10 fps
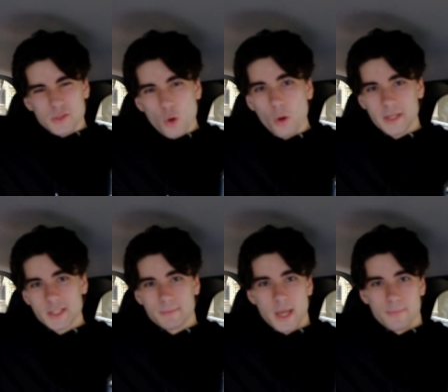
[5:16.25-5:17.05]
talking
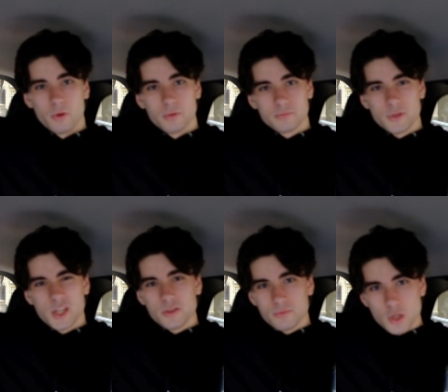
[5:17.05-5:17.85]
to people. You
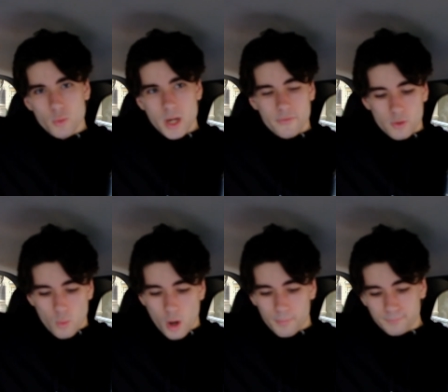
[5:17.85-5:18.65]
can do whatever you want.